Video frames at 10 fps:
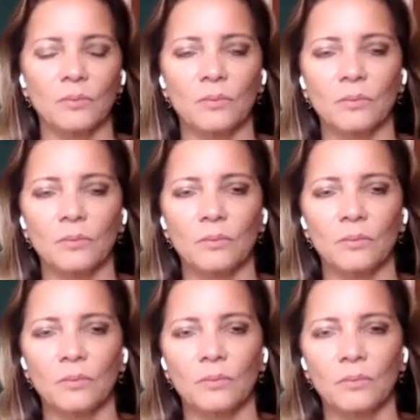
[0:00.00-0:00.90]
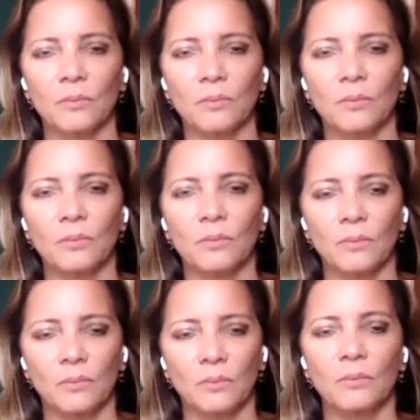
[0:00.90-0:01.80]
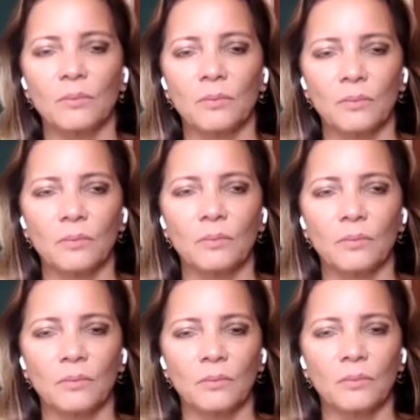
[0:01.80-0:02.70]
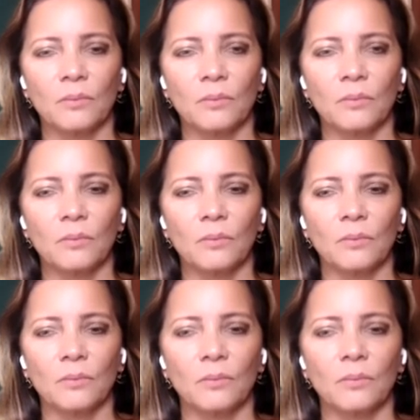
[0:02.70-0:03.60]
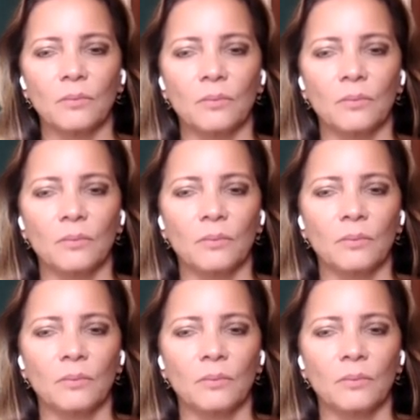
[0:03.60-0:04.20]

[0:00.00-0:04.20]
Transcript: The person shown says nothing.